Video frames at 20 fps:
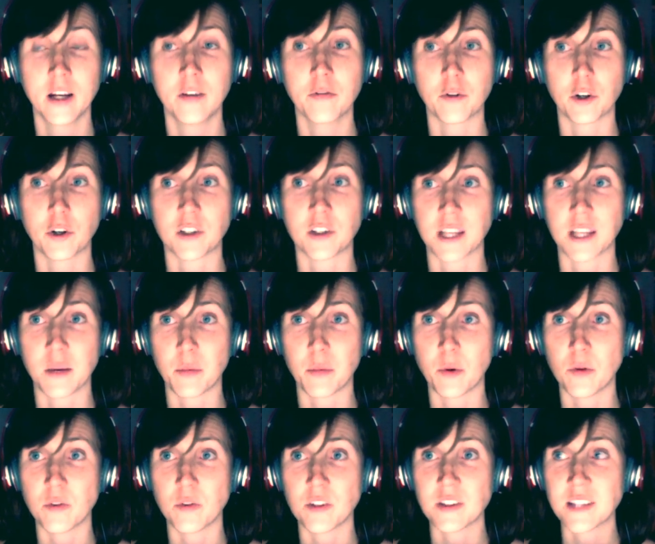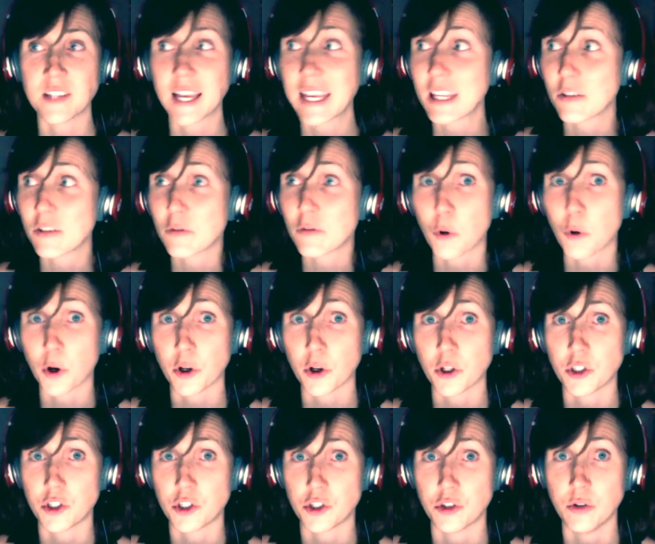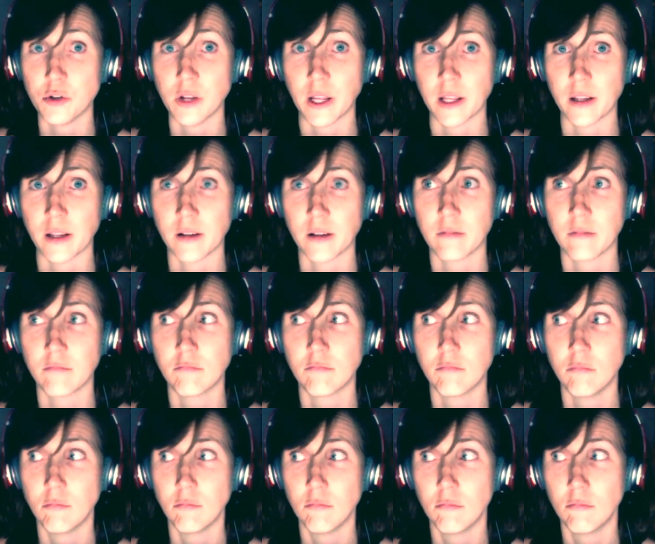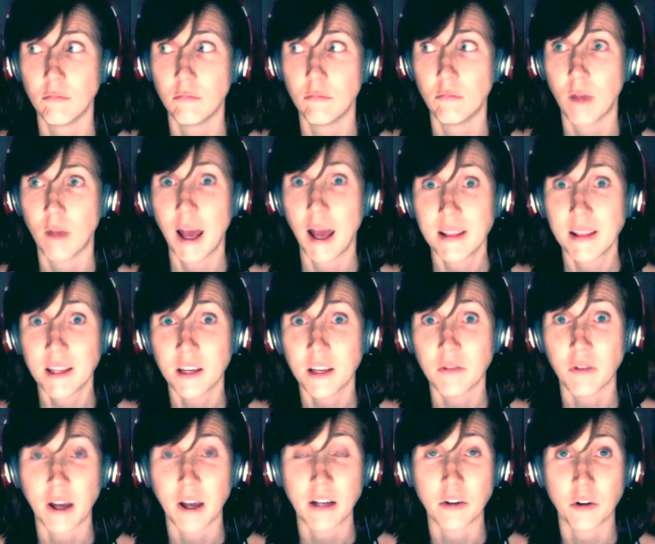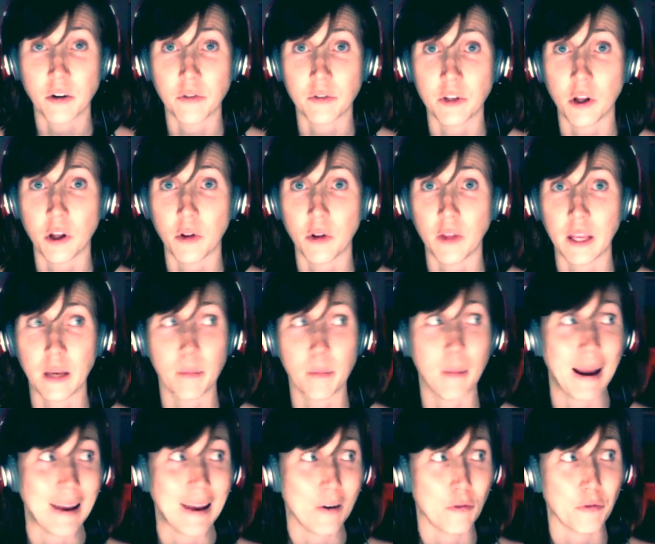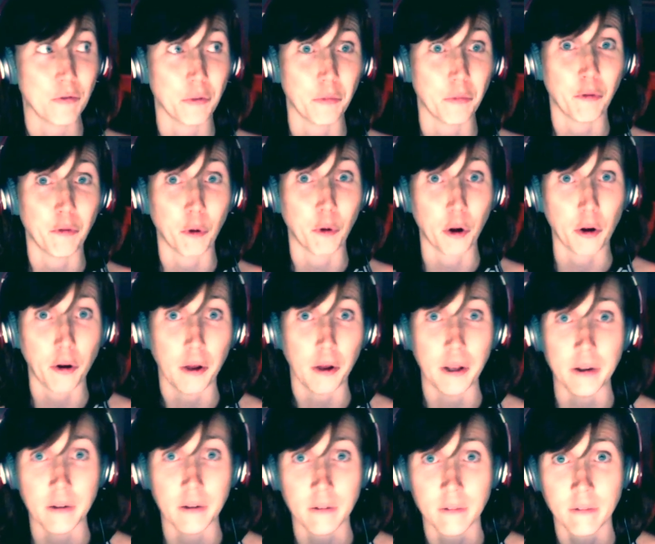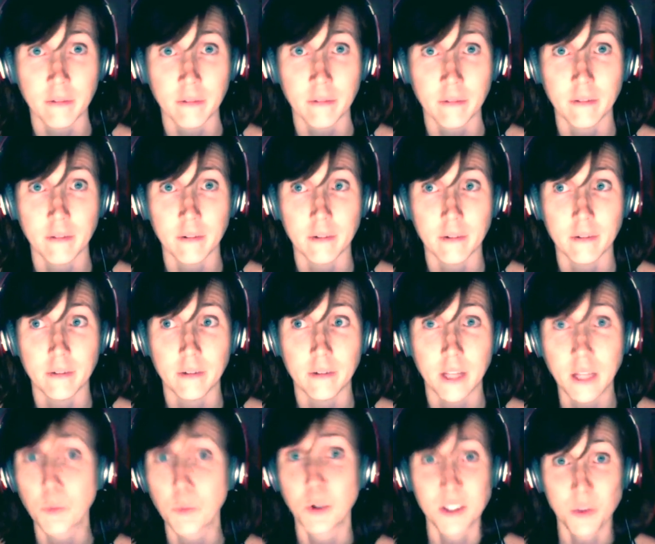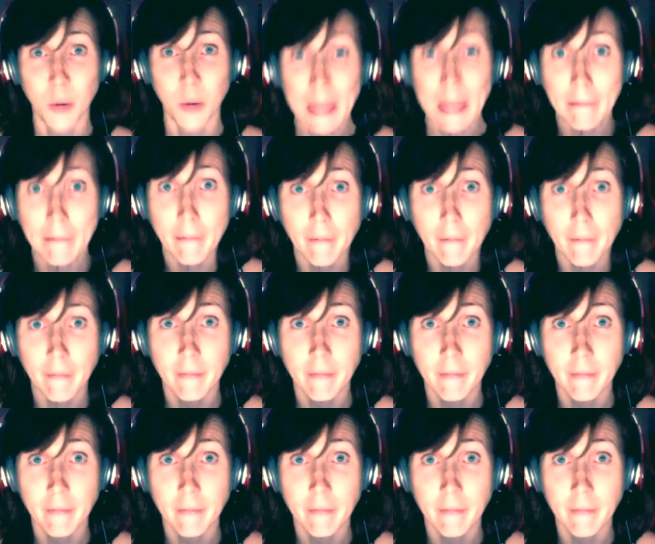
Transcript: For example, the second Fort Hood shooting. I live, I don't know if you know, like a mile from Fort Hood. It was real.